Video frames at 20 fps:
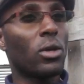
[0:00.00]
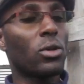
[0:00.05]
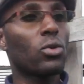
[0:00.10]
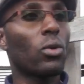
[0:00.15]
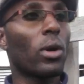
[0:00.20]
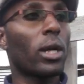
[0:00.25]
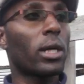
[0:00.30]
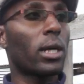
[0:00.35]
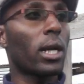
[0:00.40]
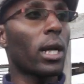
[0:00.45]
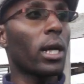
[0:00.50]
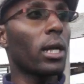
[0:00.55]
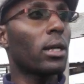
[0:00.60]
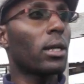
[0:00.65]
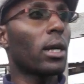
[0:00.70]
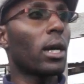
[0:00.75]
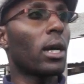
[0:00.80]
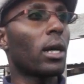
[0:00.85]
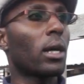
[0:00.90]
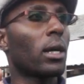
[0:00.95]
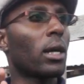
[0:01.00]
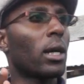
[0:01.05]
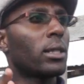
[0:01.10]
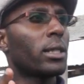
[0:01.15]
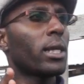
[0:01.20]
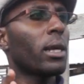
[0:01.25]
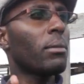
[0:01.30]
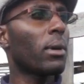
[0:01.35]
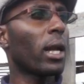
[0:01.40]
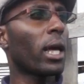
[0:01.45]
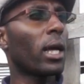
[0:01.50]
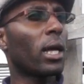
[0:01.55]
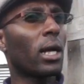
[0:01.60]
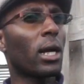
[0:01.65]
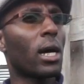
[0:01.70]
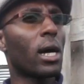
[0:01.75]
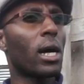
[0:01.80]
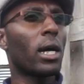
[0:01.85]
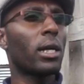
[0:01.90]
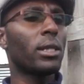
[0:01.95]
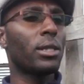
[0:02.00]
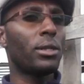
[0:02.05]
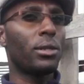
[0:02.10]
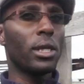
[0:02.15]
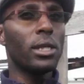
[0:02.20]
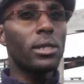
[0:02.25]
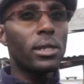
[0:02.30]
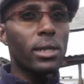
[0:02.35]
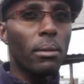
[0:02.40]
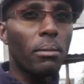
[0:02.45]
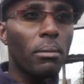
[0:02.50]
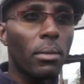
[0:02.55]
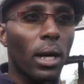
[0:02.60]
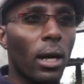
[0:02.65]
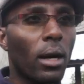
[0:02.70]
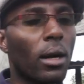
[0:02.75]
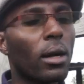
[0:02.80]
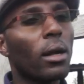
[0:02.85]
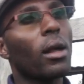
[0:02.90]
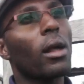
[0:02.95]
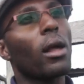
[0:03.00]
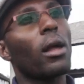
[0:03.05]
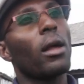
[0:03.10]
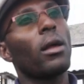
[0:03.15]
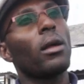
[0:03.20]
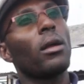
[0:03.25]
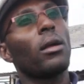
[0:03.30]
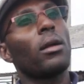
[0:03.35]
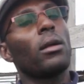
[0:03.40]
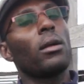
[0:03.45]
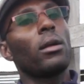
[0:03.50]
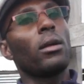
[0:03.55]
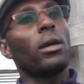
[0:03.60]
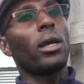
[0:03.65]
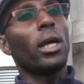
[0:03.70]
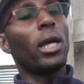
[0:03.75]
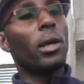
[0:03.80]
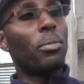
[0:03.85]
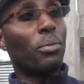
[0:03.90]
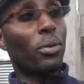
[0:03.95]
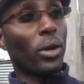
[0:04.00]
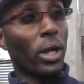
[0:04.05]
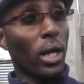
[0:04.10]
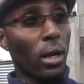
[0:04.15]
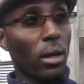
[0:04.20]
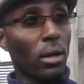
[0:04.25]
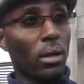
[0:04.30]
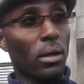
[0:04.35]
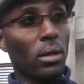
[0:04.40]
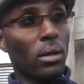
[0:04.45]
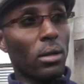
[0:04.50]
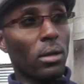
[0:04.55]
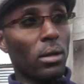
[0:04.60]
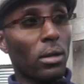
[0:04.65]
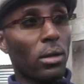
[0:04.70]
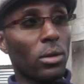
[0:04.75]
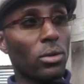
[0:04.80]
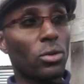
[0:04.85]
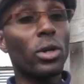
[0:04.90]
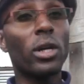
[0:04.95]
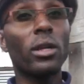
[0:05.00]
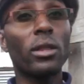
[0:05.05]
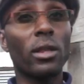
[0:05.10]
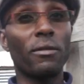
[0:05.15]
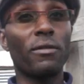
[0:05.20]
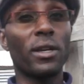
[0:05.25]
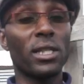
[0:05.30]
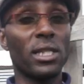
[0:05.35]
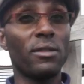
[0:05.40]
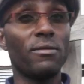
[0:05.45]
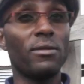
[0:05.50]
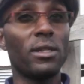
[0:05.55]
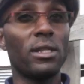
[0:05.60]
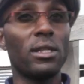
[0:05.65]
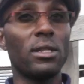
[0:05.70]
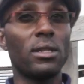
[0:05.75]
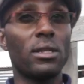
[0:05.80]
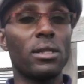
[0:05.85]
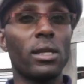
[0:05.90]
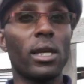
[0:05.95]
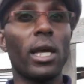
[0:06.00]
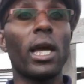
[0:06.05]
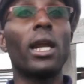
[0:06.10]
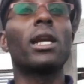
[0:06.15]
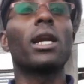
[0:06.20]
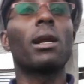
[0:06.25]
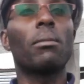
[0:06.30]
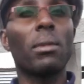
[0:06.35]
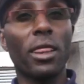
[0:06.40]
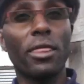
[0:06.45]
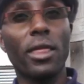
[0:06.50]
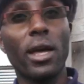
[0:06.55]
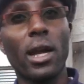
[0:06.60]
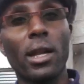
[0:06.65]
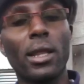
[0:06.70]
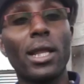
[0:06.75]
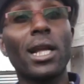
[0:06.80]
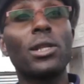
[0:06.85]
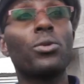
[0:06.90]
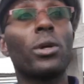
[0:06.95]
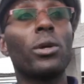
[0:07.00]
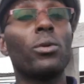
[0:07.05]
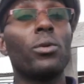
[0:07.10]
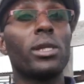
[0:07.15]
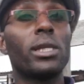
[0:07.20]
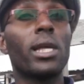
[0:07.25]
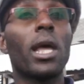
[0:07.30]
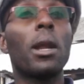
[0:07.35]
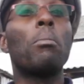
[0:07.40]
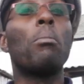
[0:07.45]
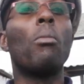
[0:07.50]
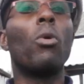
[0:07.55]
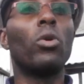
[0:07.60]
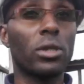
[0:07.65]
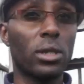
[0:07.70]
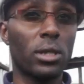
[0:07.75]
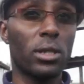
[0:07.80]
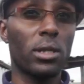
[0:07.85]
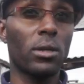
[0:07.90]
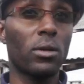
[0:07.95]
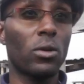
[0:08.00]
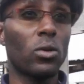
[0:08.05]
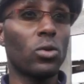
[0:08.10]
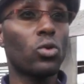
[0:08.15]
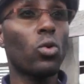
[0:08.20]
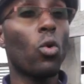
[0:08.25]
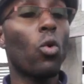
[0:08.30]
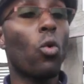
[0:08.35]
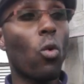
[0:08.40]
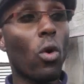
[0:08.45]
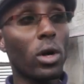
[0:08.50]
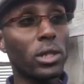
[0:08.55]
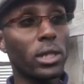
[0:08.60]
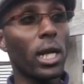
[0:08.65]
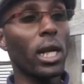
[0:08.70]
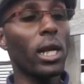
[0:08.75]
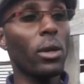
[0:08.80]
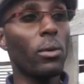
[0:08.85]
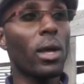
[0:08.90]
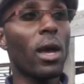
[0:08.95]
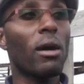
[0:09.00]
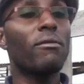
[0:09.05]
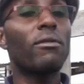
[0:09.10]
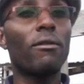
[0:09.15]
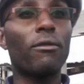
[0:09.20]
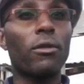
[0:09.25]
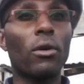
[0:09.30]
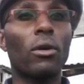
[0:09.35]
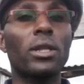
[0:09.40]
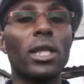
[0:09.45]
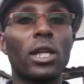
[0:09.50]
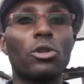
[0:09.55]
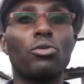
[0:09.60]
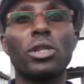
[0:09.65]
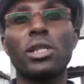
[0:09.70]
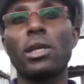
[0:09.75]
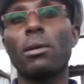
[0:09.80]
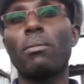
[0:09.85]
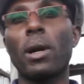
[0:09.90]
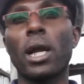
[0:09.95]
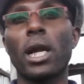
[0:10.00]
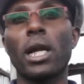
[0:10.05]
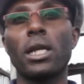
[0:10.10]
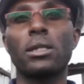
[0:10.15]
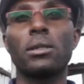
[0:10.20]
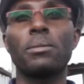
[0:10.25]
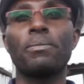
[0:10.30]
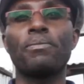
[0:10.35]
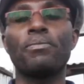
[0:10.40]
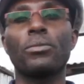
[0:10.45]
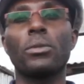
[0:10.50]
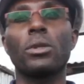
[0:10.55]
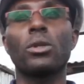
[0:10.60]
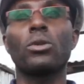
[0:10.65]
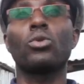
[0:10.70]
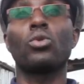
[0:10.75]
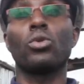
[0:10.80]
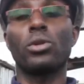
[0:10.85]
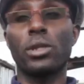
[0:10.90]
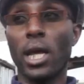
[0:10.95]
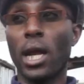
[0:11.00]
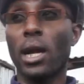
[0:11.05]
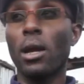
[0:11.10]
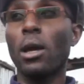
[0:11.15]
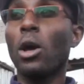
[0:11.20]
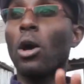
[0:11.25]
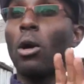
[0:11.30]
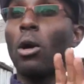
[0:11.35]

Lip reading: So at a time like December, April, during the festivities and Ramadan, that's when we sell most. So quarterly we have a flock that we separate to sell,